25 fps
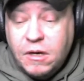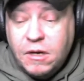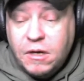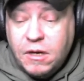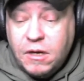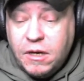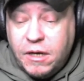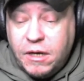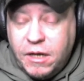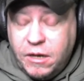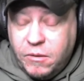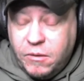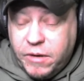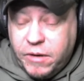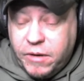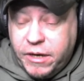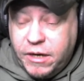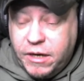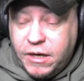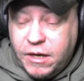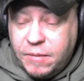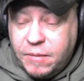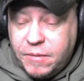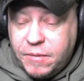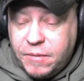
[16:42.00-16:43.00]

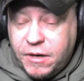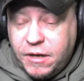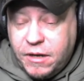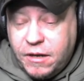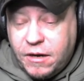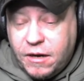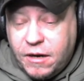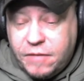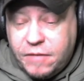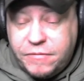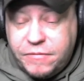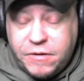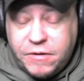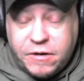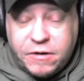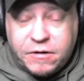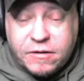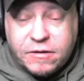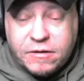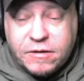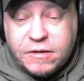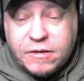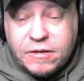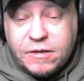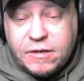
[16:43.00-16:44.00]
Anyway, I'm gonna get off
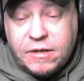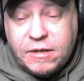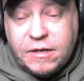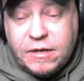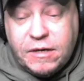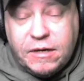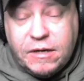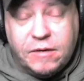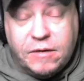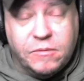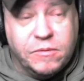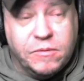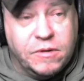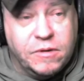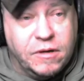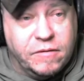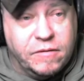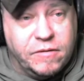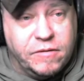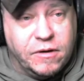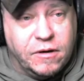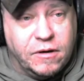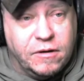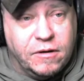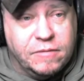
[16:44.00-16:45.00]
here. We
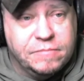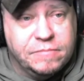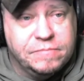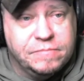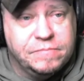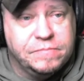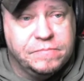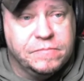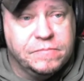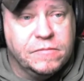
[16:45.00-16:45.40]
love y'all.